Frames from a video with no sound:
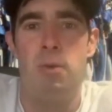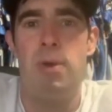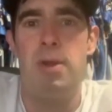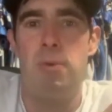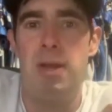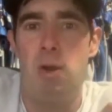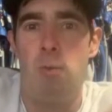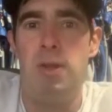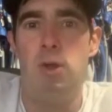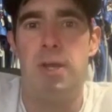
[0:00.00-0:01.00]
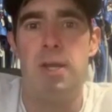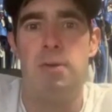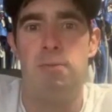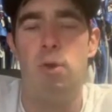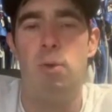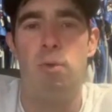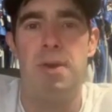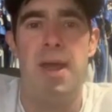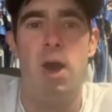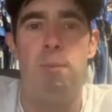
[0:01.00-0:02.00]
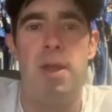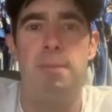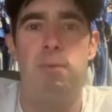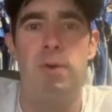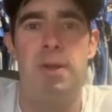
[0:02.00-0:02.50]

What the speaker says: we look at really wanting to help people.